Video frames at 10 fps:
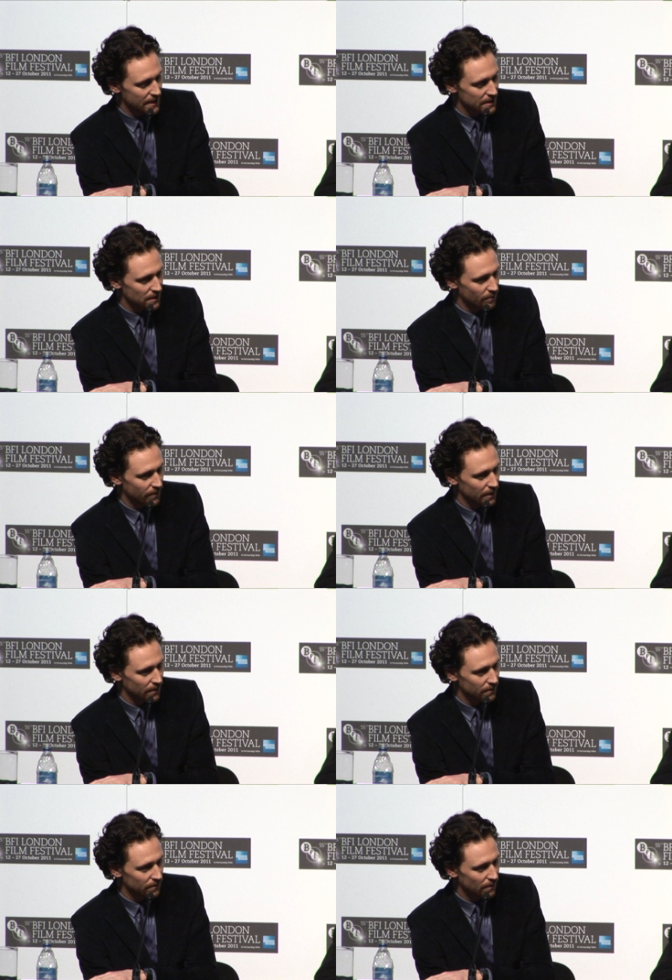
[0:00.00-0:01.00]
is something
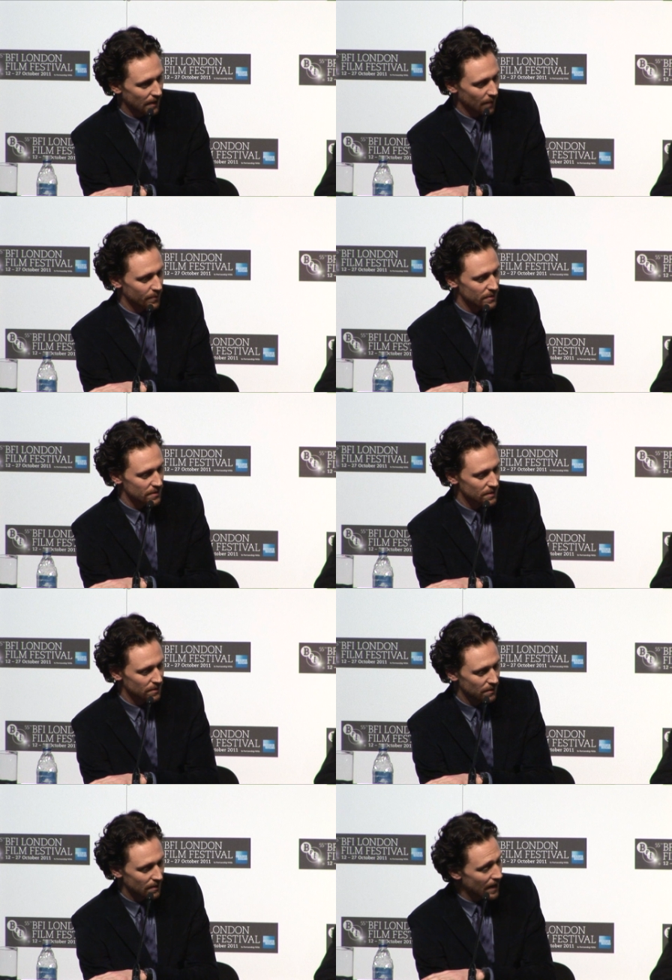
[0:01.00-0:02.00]
that happens
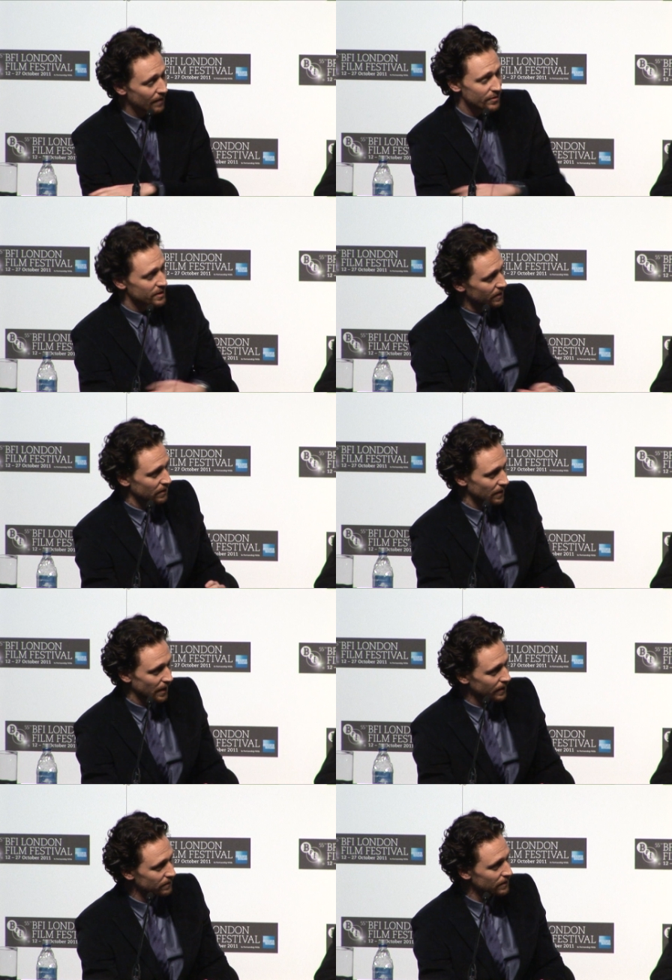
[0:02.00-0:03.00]
every single day,